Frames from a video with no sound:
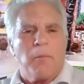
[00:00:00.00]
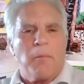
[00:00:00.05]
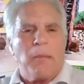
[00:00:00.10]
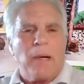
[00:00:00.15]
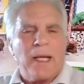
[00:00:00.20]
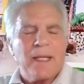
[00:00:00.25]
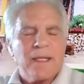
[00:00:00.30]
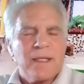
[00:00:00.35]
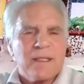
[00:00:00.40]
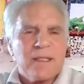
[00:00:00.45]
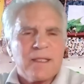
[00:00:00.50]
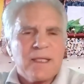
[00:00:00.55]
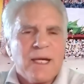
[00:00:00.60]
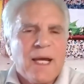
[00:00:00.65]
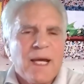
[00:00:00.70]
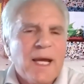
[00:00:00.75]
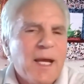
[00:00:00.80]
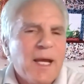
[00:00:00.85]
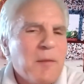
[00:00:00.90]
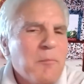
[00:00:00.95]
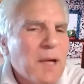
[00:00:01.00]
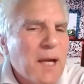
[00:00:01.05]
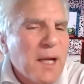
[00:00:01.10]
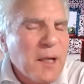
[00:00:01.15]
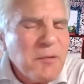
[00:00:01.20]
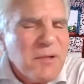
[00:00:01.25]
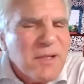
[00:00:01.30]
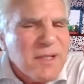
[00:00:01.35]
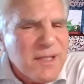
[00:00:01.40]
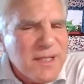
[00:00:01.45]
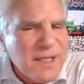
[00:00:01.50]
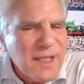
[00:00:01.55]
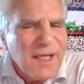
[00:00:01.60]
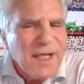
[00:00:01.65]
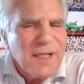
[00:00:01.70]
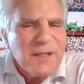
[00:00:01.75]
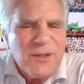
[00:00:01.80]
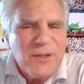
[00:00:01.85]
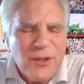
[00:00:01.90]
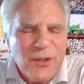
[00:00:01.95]
By the time, I would
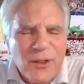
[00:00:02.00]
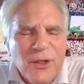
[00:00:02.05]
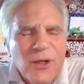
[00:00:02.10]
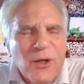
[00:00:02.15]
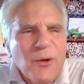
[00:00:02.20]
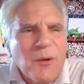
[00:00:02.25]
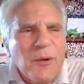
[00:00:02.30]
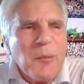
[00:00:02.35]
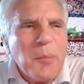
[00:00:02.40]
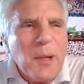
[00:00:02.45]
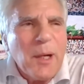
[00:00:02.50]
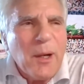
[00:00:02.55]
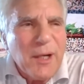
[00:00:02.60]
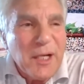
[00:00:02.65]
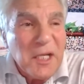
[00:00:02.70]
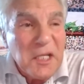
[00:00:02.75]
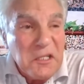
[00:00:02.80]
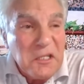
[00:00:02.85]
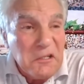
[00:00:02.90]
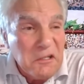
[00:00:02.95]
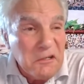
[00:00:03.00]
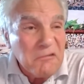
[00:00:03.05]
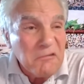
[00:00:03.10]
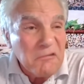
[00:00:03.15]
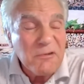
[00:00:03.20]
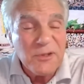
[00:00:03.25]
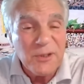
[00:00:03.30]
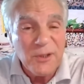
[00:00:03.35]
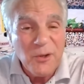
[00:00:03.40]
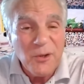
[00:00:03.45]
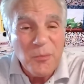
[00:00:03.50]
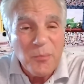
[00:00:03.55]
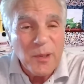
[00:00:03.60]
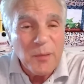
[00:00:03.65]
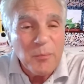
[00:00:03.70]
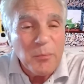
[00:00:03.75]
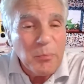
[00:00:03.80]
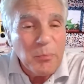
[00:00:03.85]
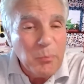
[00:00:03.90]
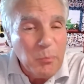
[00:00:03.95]
say it took her about a year or so,
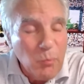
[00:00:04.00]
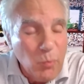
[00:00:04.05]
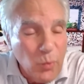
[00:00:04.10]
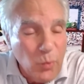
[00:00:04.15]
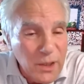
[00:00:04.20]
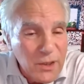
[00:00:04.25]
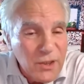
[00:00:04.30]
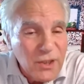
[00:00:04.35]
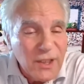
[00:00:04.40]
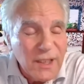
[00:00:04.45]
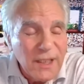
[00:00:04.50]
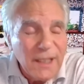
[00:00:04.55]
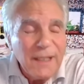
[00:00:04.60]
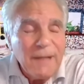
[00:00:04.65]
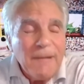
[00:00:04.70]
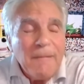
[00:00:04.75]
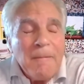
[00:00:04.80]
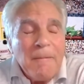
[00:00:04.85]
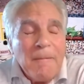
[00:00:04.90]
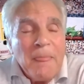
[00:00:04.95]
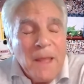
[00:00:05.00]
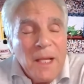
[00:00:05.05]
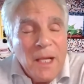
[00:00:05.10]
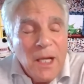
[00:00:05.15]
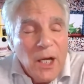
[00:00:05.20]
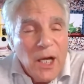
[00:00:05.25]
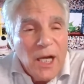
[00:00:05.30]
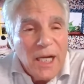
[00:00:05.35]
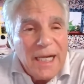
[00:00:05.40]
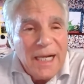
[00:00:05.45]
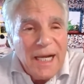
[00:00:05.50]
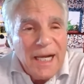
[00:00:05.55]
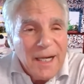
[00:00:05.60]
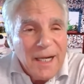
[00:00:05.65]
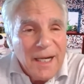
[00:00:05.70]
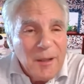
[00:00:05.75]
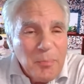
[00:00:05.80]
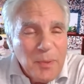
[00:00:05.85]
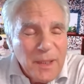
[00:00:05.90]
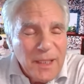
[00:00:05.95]
but when she
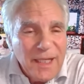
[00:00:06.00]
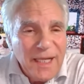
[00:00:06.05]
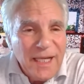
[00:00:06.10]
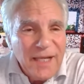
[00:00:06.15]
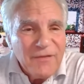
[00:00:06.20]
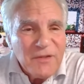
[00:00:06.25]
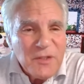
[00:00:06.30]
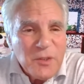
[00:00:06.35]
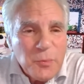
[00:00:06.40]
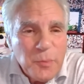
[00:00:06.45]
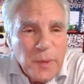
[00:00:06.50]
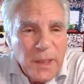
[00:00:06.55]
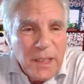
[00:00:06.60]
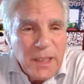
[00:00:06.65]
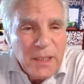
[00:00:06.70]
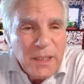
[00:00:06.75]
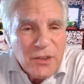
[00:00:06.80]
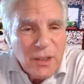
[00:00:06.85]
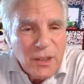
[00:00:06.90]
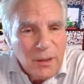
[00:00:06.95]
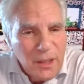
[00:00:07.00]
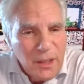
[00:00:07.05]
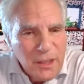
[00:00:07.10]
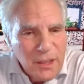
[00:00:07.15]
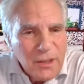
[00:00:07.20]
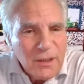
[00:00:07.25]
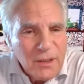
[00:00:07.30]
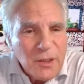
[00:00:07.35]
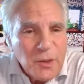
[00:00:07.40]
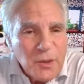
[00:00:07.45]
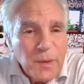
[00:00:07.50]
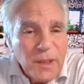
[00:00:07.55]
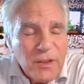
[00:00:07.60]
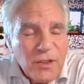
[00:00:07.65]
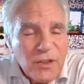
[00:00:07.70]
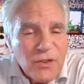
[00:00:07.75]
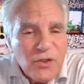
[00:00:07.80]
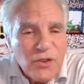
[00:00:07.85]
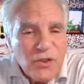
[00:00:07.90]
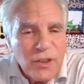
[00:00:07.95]
got up and gave a speech, and these are the
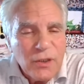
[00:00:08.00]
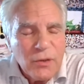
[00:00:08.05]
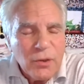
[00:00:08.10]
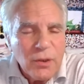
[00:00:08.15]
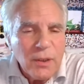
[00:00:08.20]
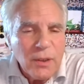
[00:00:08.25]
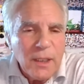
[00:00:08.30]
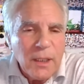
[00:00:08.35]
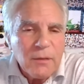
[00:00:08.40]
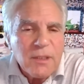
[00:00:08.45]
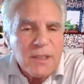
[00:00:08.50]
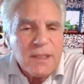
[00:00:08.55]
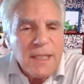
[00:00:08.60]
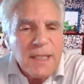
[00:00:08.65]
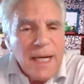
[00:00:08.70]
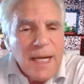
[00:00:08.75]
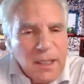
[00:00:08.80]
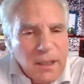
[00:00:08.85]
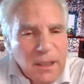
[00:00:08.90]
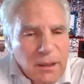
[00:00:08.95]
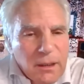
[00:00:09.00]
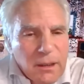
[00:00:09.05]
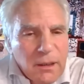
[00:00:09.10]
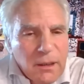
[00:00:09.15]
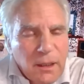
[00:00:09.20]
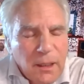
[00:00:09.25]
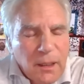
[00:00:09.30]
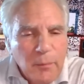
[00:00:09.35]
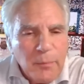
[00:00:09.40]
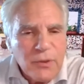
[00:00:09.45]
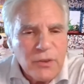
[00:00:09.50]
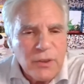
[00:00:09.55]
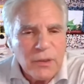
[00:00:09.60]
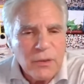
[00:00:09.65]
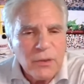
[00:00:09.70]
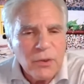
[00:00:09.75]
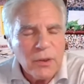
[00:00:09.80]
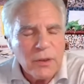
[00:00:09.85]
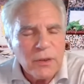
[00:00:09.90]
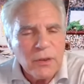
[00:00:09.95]
speeches she took outside of the club,
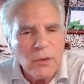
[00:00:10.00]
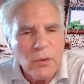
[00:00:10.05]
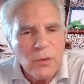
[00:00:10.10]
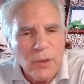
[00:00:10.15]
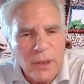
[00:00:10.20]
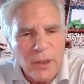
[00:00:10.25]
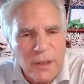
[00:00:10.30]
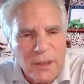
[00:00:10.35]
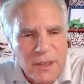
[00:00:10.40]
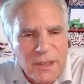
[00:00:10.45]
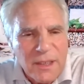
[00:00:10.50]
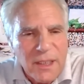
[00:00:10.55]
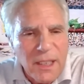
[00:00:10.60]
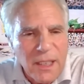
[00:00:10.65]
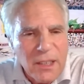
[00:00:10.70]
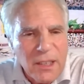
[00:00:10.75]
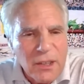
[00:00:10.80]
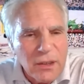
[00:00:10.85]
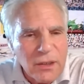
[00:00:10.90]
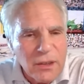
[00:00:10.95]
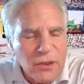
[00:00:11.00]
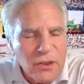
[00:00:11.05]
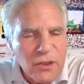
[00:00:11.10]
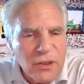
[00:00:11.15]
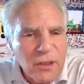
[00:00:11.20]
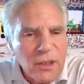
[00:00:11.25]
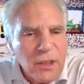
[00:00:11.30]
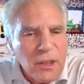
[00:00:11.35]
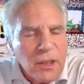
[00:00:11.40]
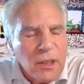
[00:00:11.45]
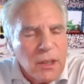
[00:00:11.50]
she took to organizations,